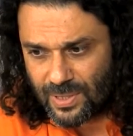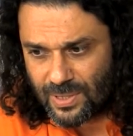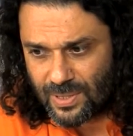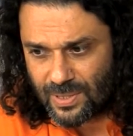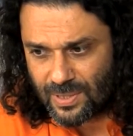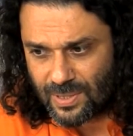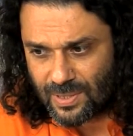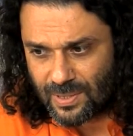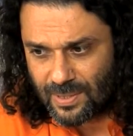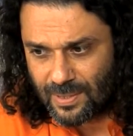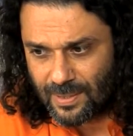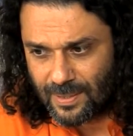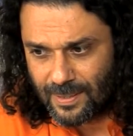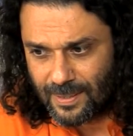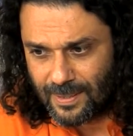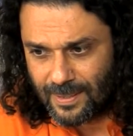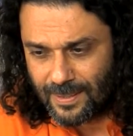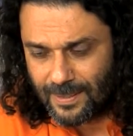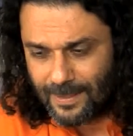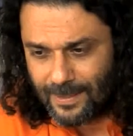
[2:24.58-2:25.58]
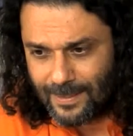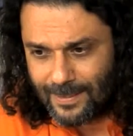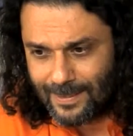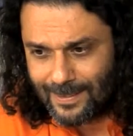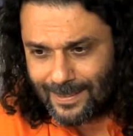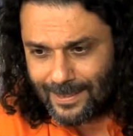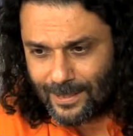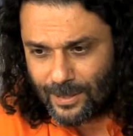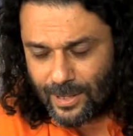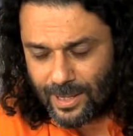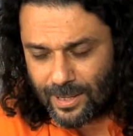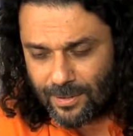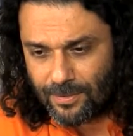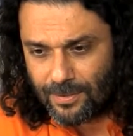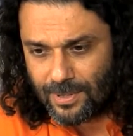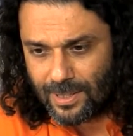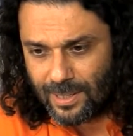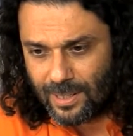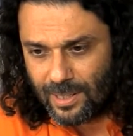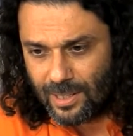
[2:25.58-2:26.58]
is to
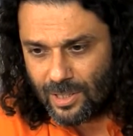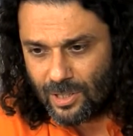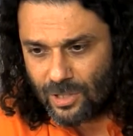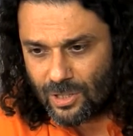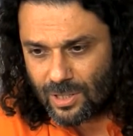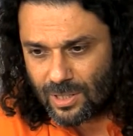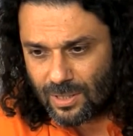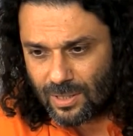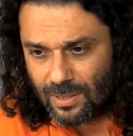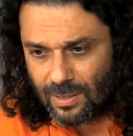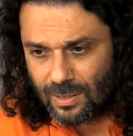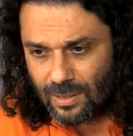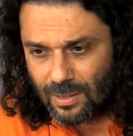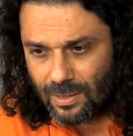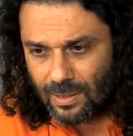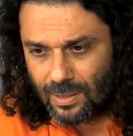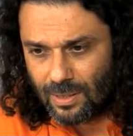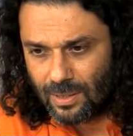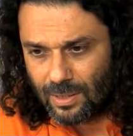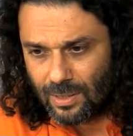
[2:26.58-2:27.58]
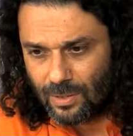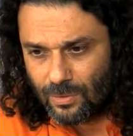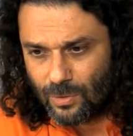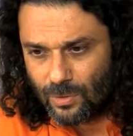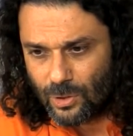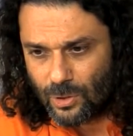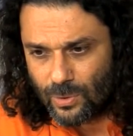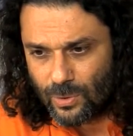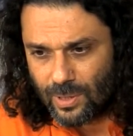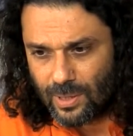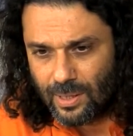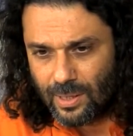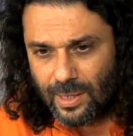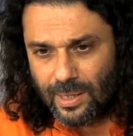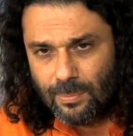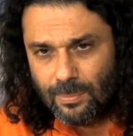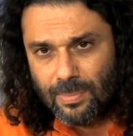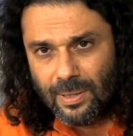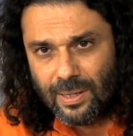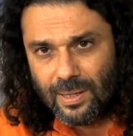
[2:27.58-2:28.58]
give each individual a
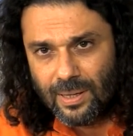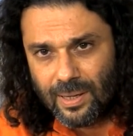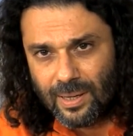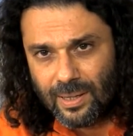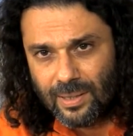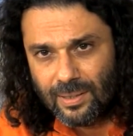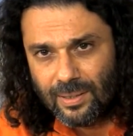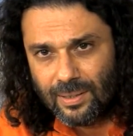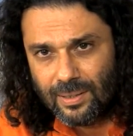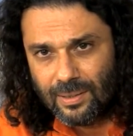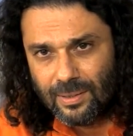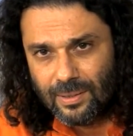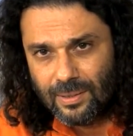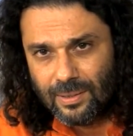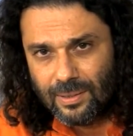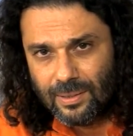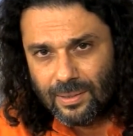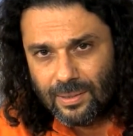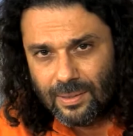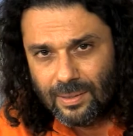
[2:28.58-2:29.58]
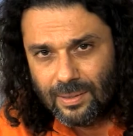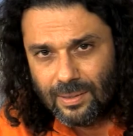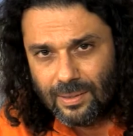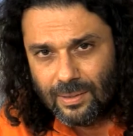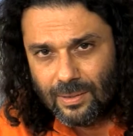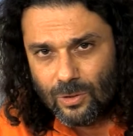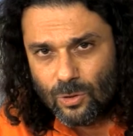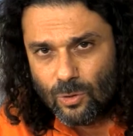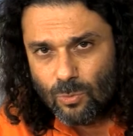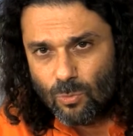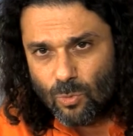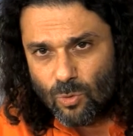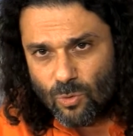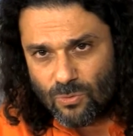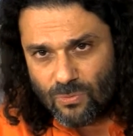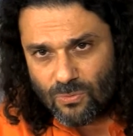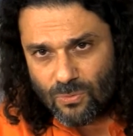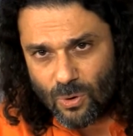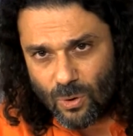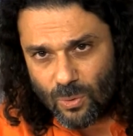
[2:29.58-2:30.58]
helping hand to
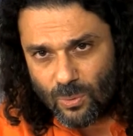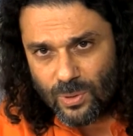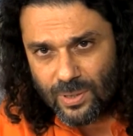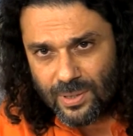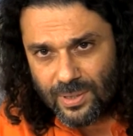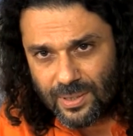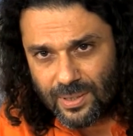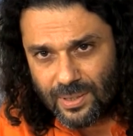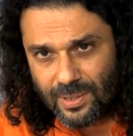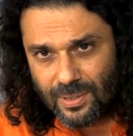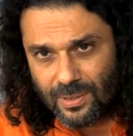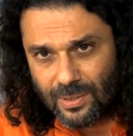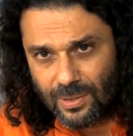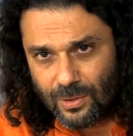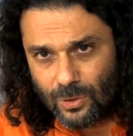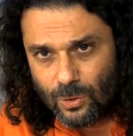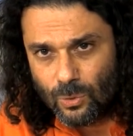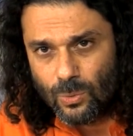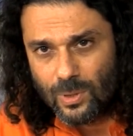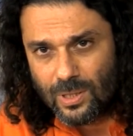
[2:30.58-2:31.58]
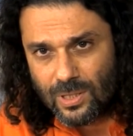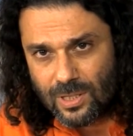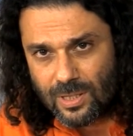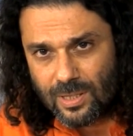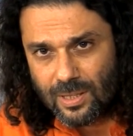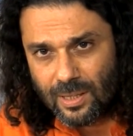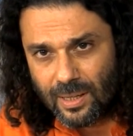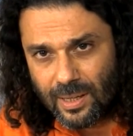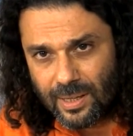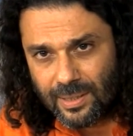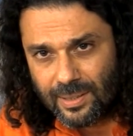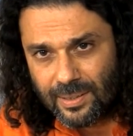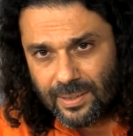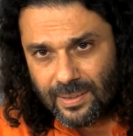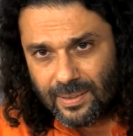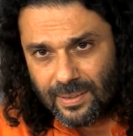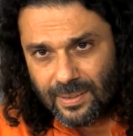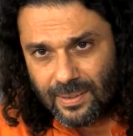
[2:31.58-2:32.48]
move forward towards the light.